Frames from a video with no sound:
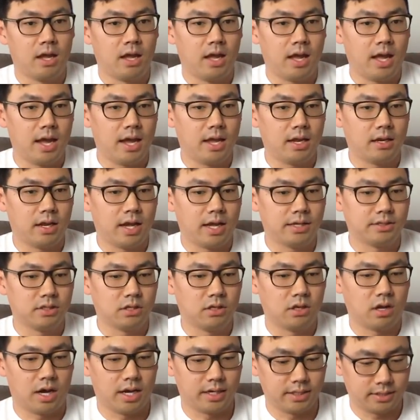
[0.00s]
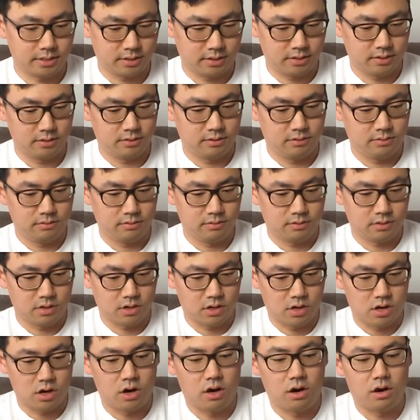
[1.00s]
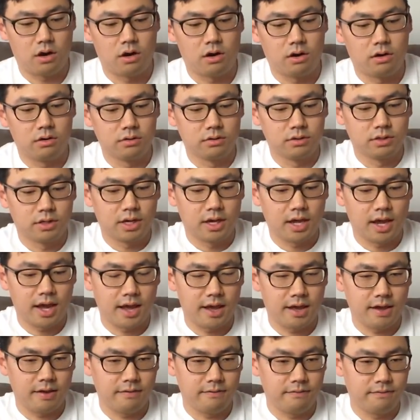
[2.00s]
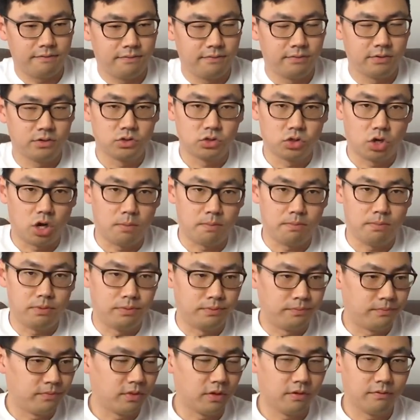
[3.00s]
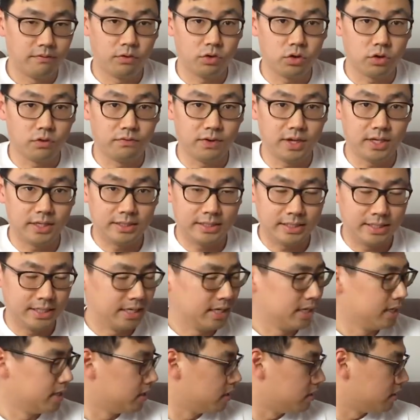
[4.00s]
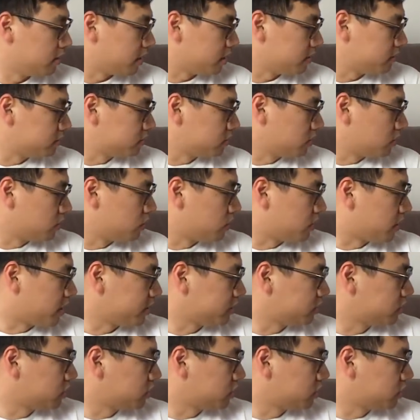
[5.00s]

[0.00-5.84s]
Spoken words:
and has a nice concave top for your feet. And so I